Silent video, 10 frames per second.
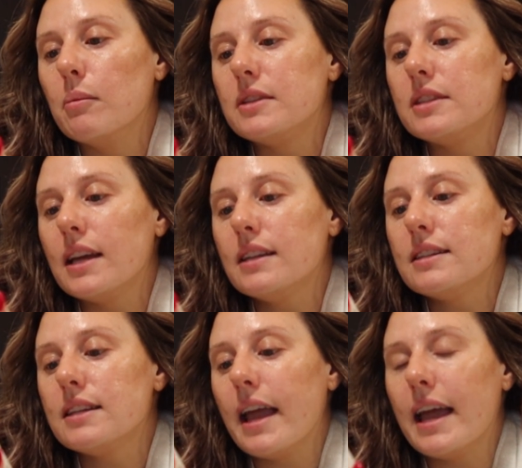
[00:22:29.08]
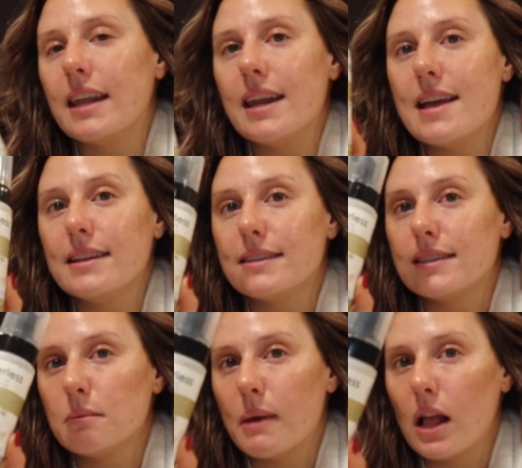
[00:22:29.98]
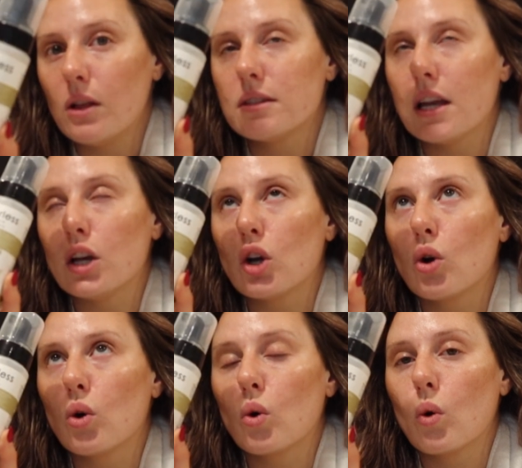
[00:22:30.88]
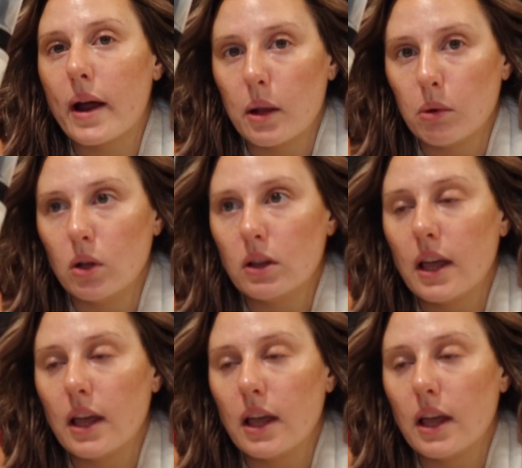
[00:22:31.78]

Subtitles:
scent, and it smells incredible.